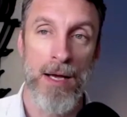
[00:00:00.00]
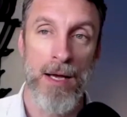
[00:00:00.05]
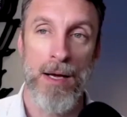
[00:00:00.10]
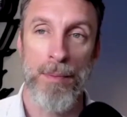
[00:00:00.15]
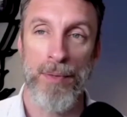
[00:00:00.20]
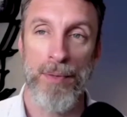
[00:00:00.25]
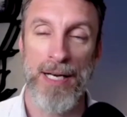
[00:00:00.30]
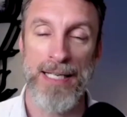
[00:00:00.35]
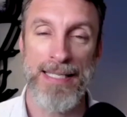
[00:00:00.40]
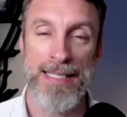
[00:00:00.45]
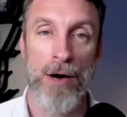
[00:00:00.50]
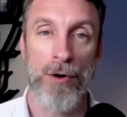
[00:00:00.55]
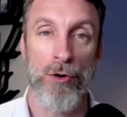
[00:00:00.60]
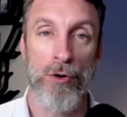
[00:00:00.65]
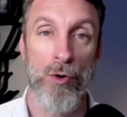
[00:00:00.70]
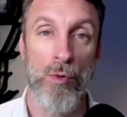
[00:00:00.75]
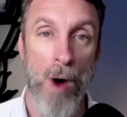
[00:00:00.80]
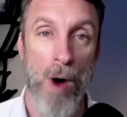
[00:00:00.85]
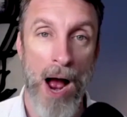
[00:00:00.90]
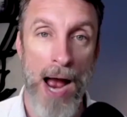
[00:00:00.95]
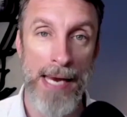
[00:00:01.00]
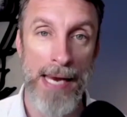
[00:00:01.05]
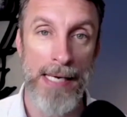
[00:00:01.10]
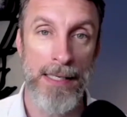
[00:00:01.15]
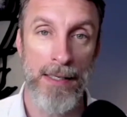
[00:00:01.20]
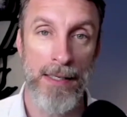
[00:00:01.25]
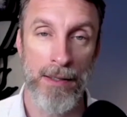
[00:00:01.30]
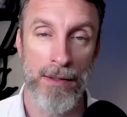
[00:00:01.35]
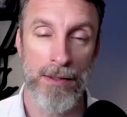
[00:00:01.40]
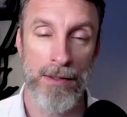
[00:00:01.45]
place out in Hawaii
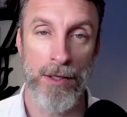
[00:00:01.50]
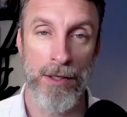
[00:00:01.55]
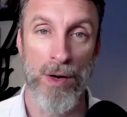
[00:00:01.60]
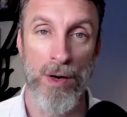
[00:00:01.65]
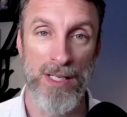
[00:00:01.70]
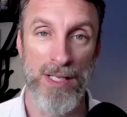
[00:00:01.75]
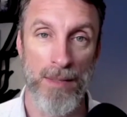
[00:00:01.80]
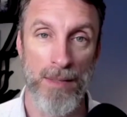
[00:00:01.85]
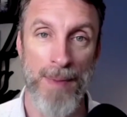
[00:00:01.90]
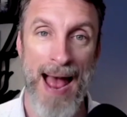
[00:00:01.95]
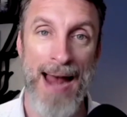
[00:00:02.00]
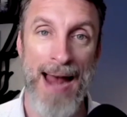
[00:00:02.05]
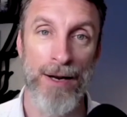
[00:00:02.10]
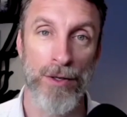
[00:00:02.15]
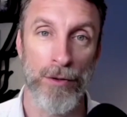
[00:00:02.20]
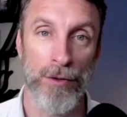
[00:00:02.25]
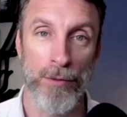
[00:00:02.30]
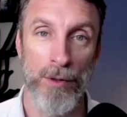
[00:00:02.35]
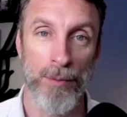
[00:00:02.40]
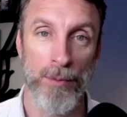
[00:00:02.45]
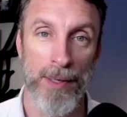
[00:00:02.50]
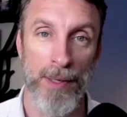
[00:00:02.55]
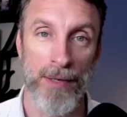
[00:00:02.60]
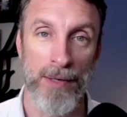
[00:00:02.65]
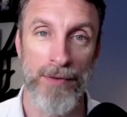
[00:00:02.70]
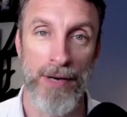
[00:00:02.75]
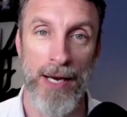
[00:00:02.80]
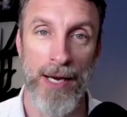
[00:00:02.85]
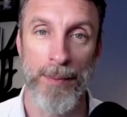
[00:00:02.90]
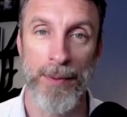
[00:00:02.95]
to go on sabbatical with my
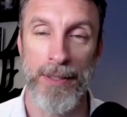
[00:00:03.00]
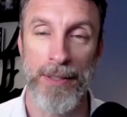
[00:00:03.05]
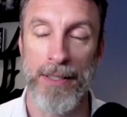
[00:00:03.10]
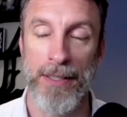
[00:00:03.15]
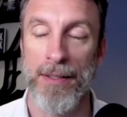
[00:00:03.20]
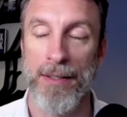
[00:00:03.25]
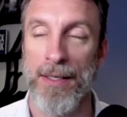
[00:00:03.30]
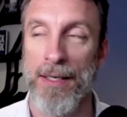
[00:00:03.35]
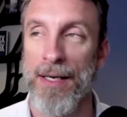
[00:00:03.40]
family. And